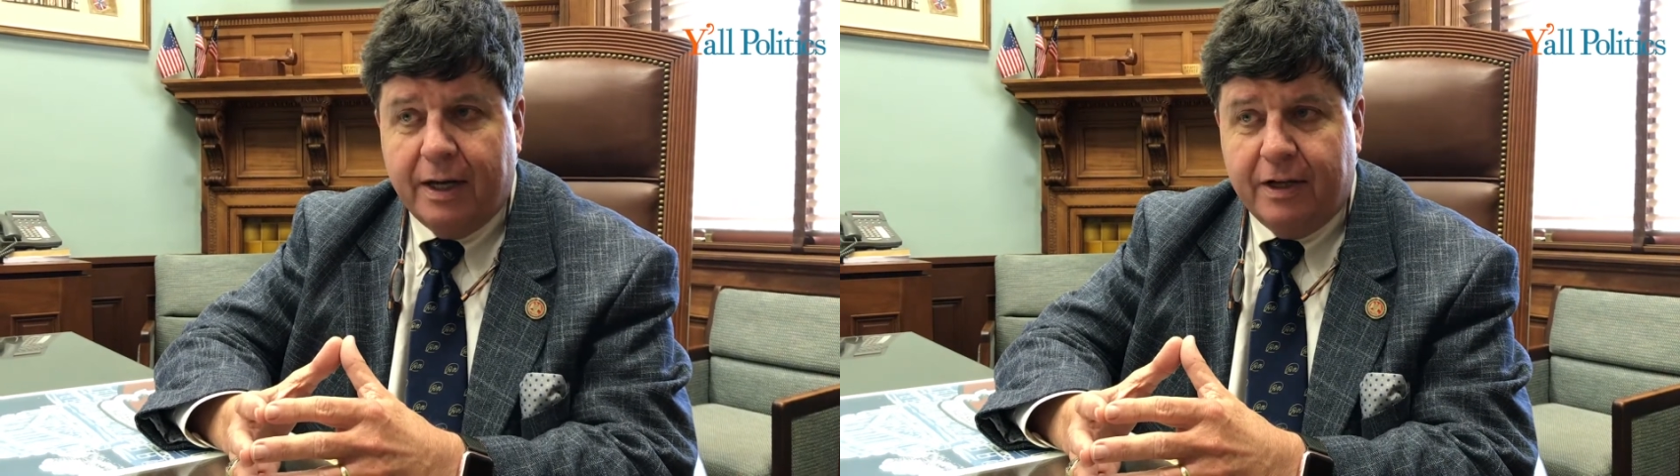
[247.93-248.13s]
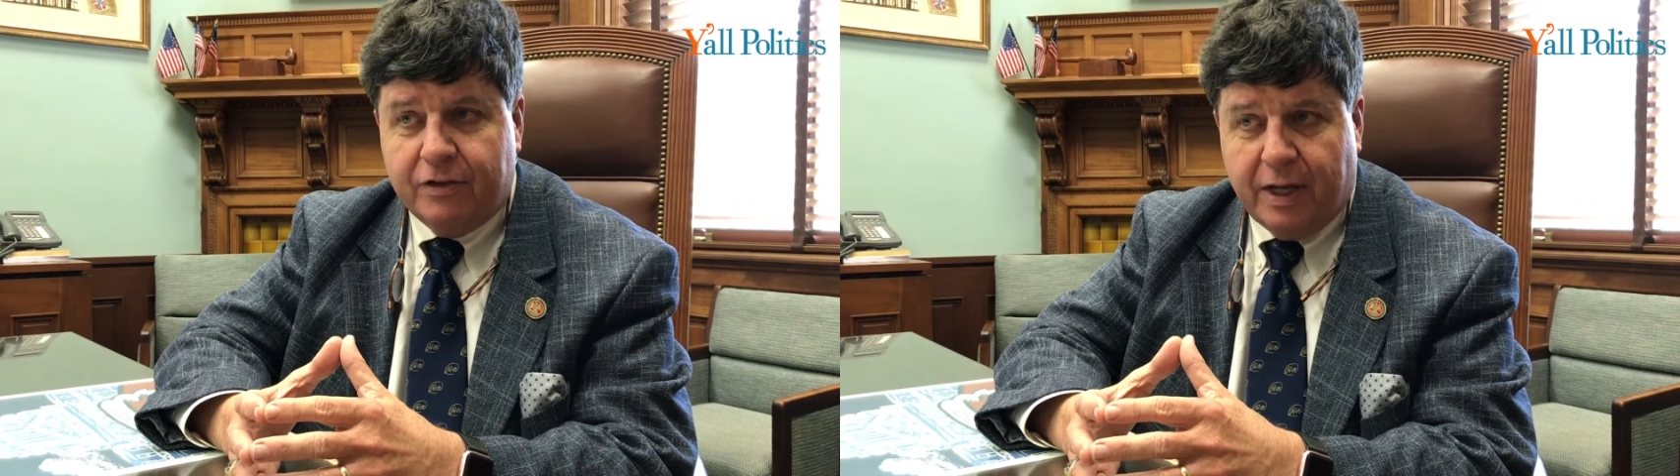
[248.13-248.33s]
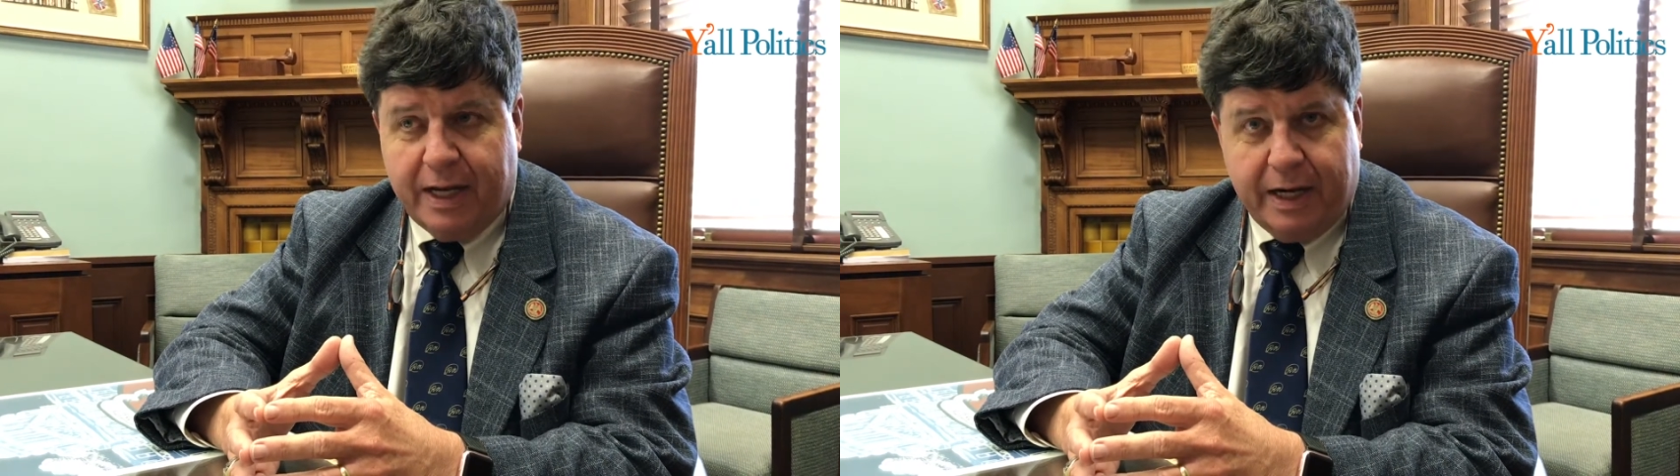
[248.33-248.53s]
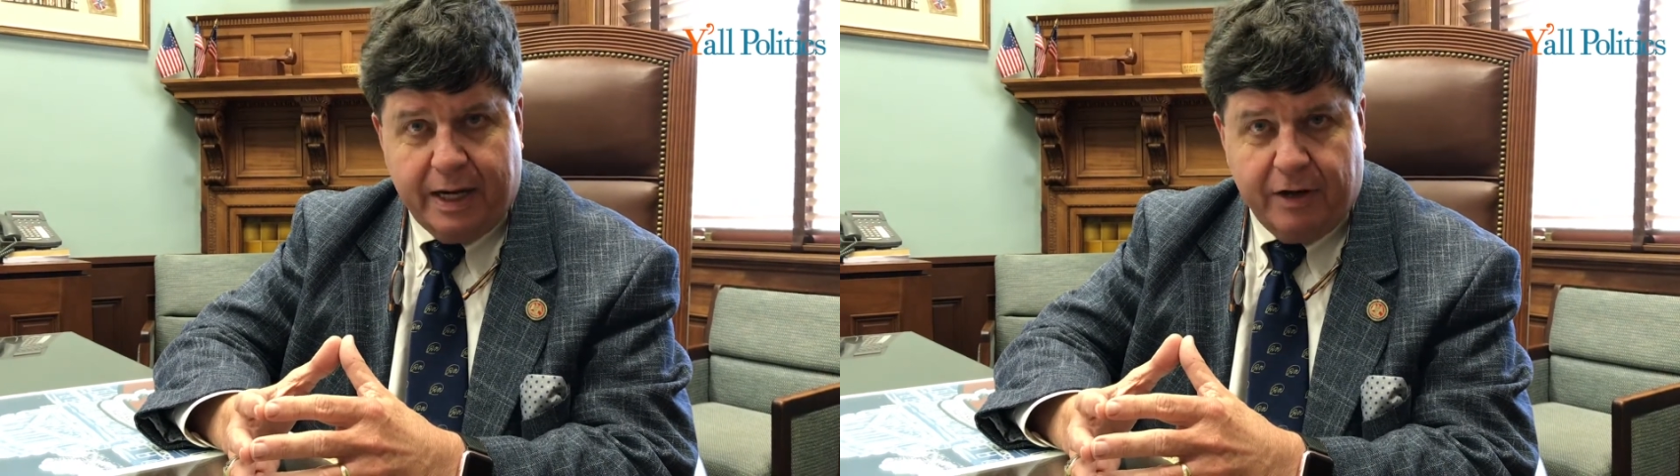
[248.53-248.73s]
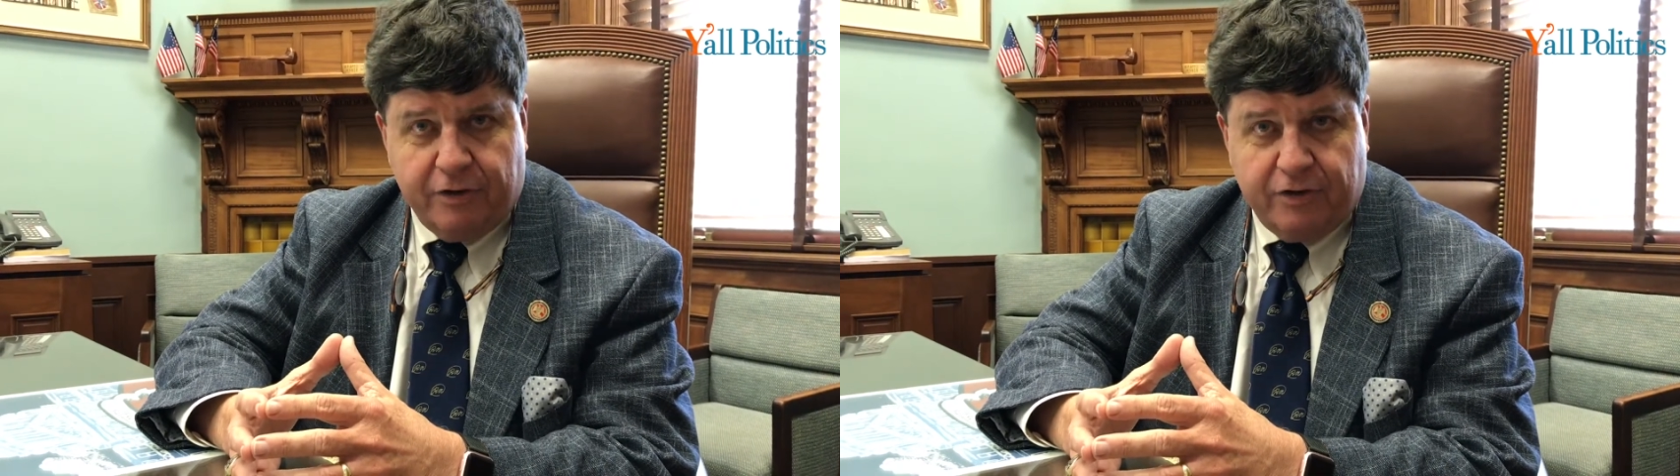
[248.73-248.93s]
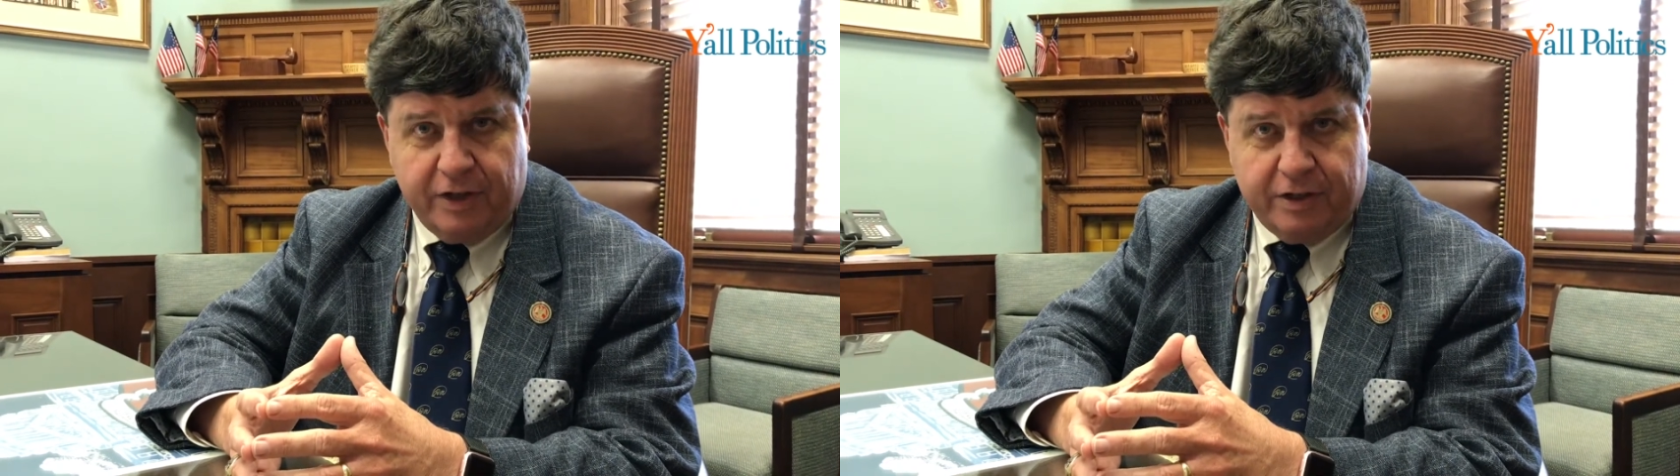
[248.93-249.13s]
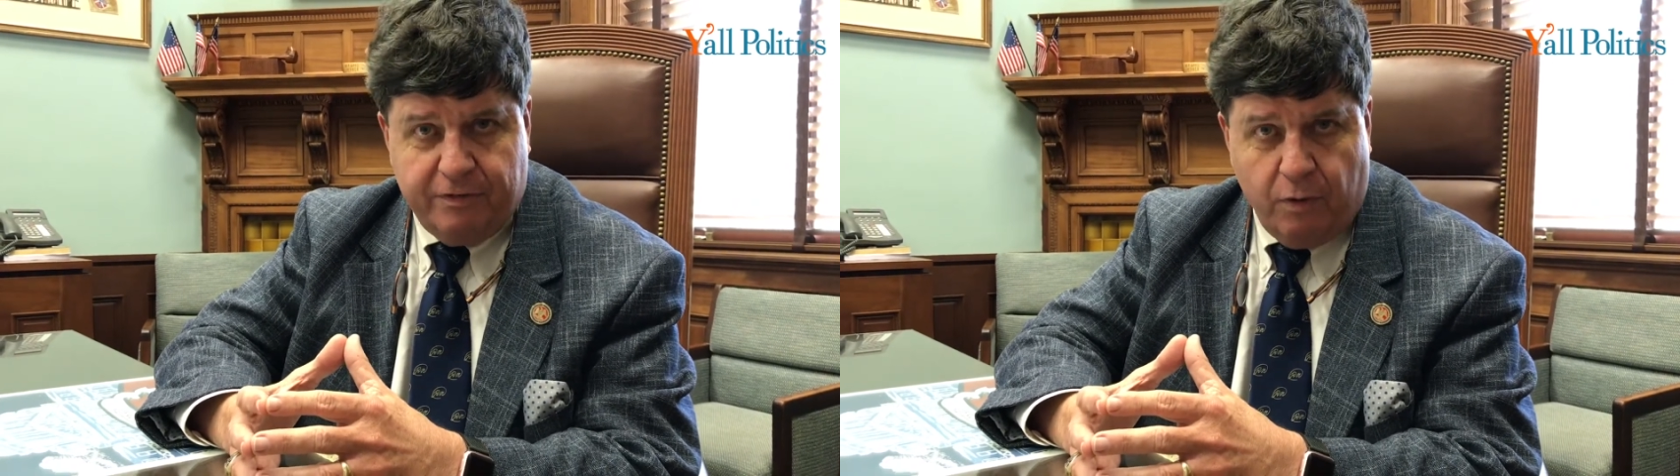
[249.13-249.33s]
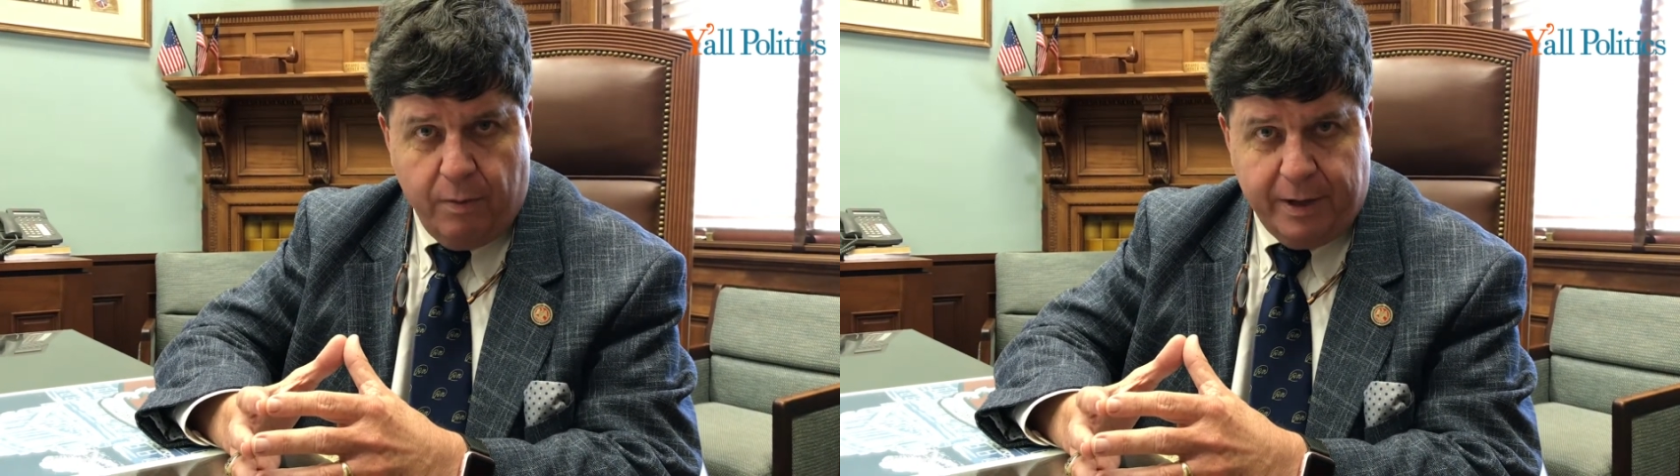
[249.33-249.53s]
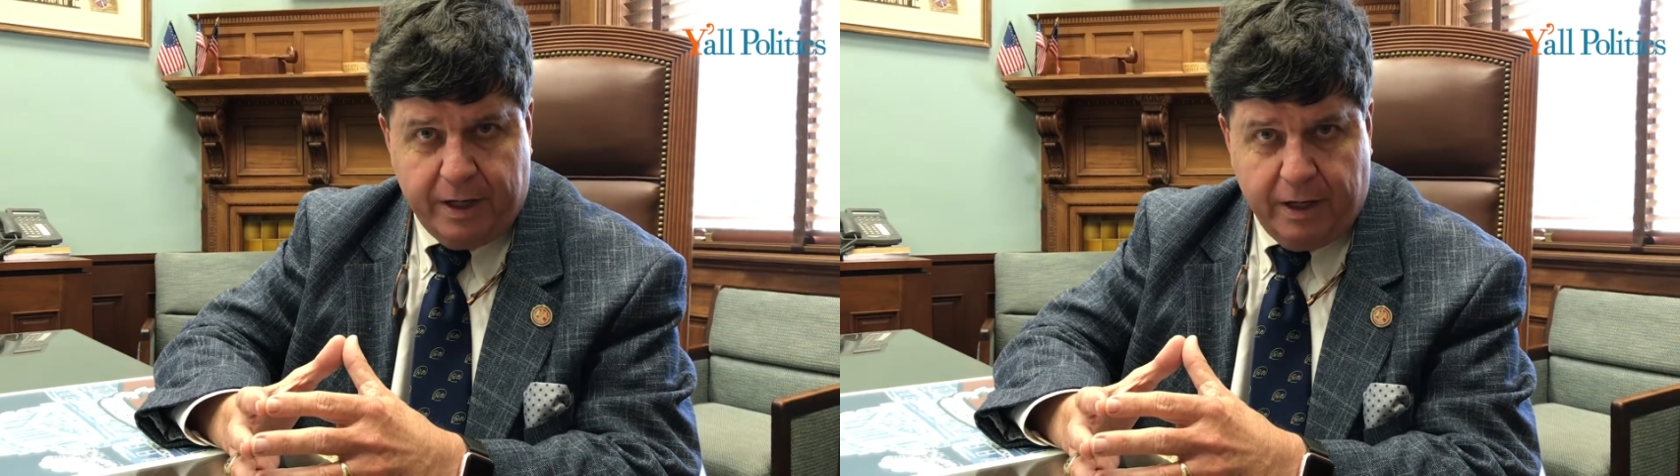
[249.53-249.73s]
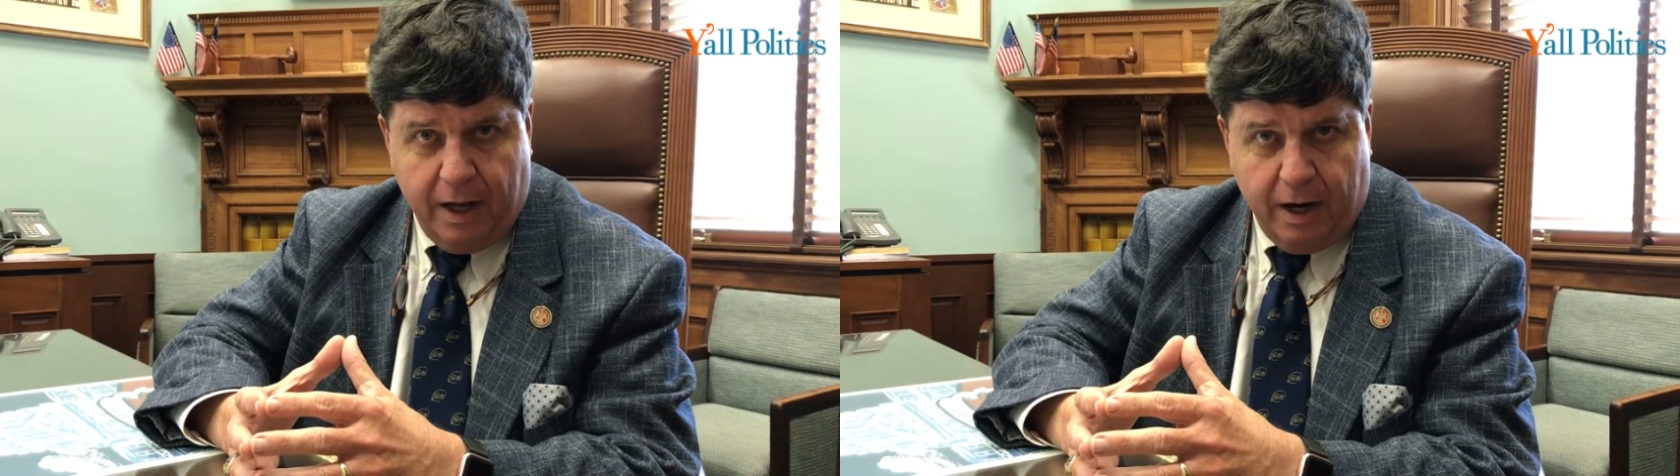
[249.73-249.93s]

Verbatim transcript: is laying out $64 million